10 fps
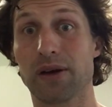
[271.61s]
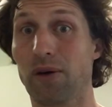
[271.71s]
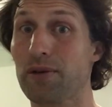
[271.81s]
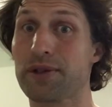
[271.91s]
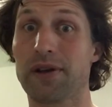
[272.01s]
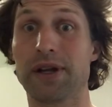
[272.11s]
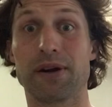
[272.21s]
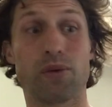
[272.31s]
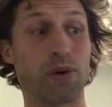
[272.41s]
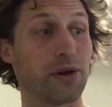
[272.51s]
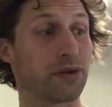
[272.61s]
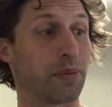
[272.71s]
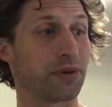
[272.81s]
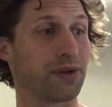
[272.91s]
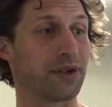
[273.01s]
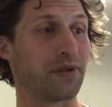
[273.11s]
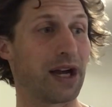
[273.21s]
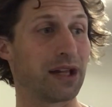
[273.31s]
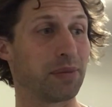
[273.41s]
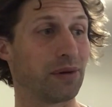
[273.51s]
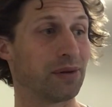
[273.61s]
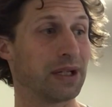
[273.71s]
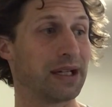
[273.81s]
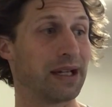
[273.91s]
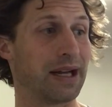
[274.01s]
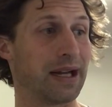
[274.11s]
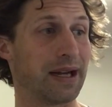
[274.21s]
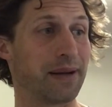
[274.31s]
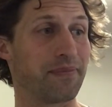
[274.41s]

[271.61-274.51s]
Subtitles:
Also, there are worse options available. I